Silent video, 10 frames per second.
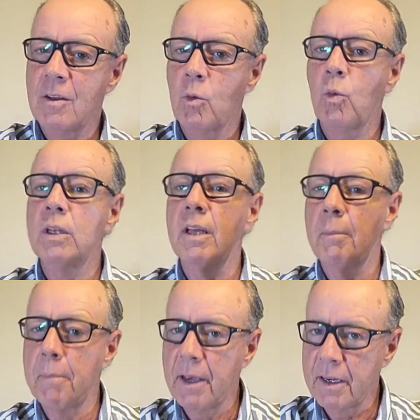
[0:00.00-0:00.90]
with a
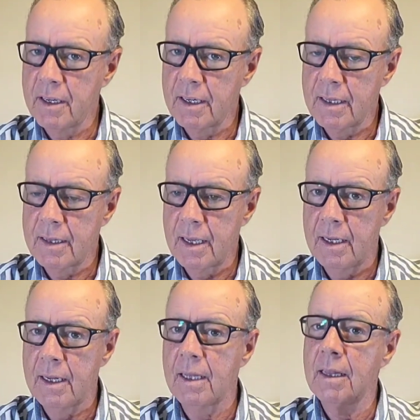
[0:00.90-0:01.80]
better
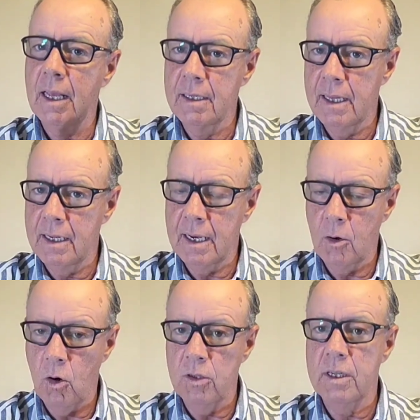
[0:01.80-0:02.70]
antenna, like the
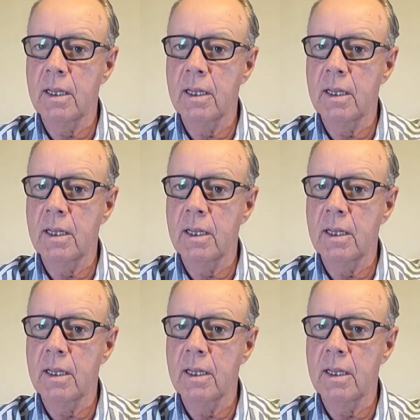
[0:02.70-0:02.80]
Nagoya.